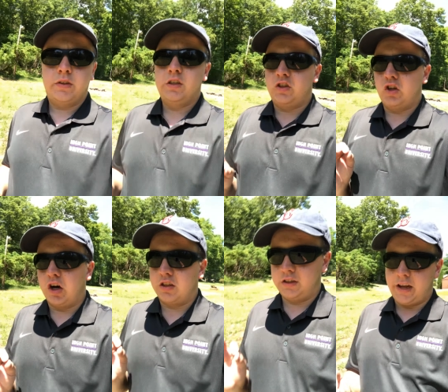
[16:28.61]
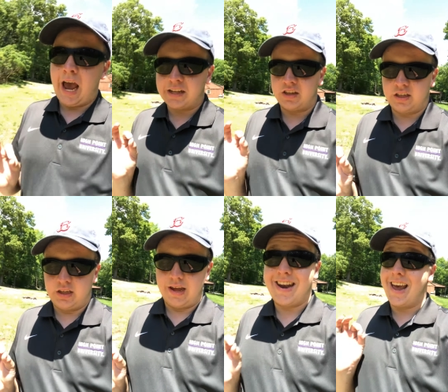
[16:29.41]
starts acting
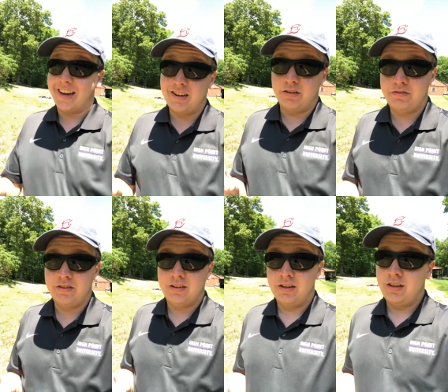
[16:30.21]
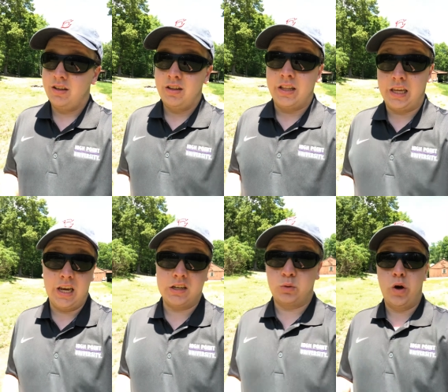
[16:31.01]
negative, then
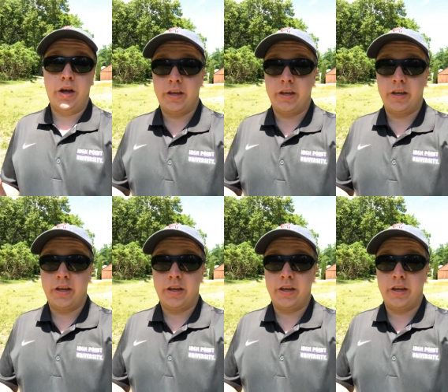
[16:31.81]
guess what?